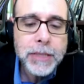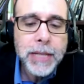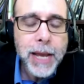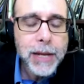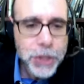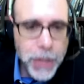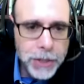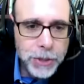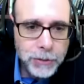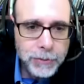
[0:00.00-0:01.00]

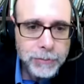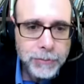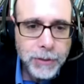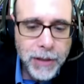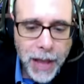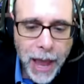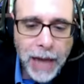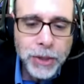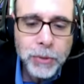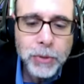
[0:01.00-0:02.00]
tangential to the
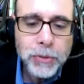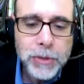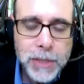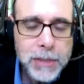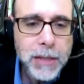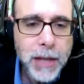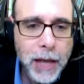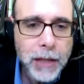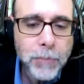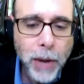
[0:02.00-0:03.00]
actual
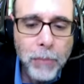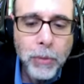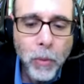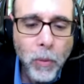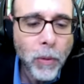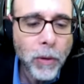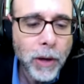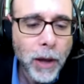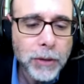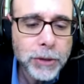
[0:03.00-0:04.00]
Cincinnati Bible War
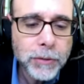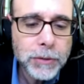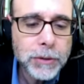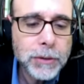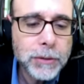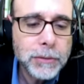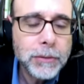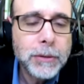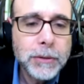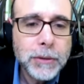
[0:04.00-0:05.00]
controversy,
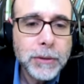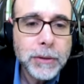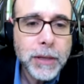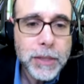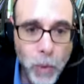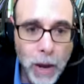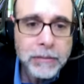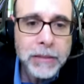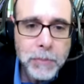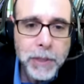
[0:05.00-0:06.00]
as well
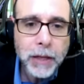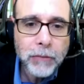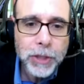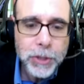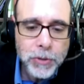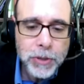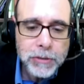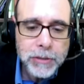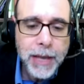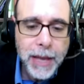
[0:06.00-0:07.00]
as being
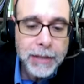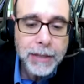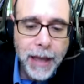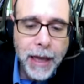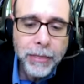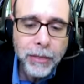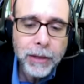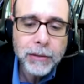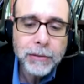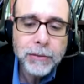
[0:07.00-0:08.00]
gratuitously anti-Catholic.
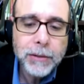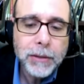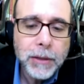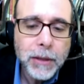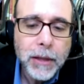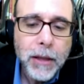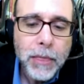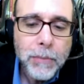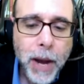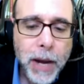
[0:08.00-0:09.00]

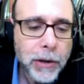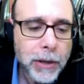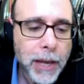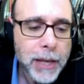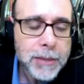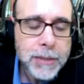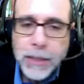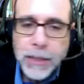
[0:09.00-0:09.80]
The minor case